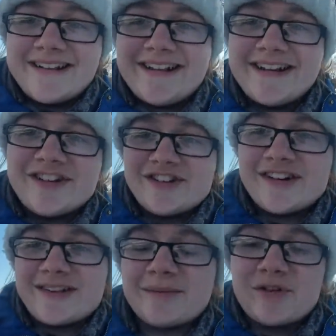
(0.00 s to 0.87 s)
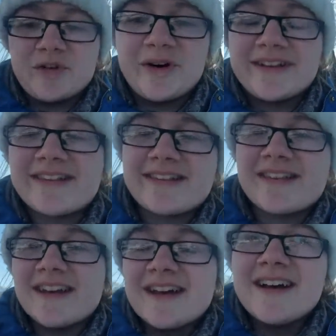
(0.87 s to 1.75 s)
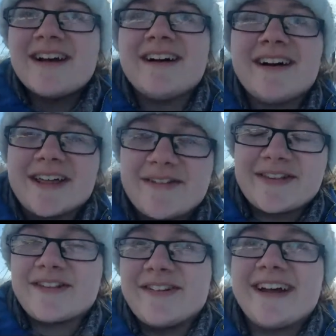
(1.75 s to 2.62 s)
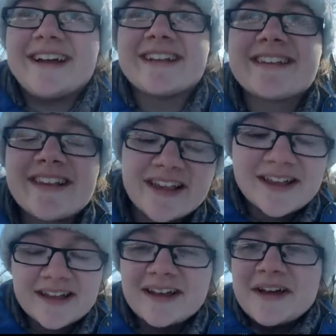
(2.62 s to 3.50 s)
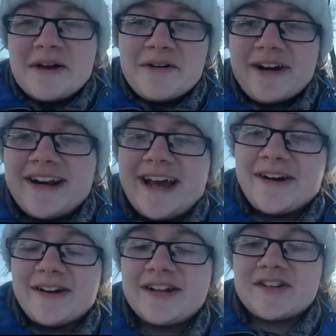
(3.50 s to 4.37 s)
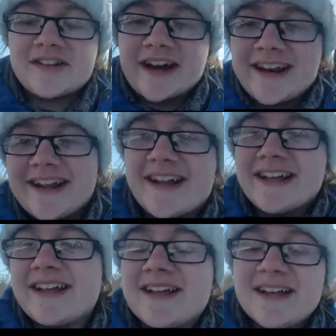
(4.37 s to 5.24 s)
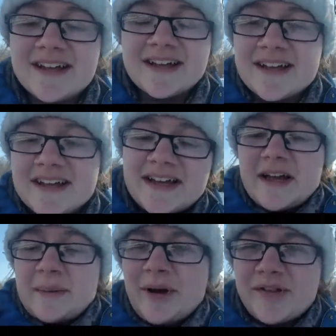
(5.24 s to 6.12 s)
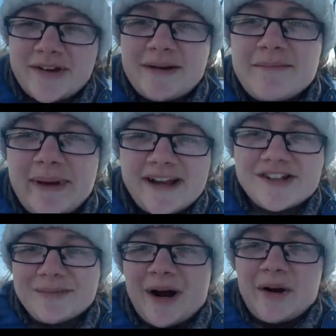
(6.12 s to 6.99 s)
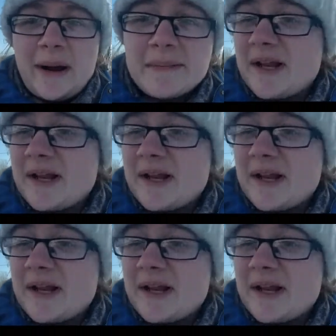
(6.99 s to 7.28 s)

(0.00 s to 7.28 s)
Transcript: t-shirts and shorts. Oh, it'd be so nice. Right now, just gotta, I'm also getting paid tomorrow. I'm getting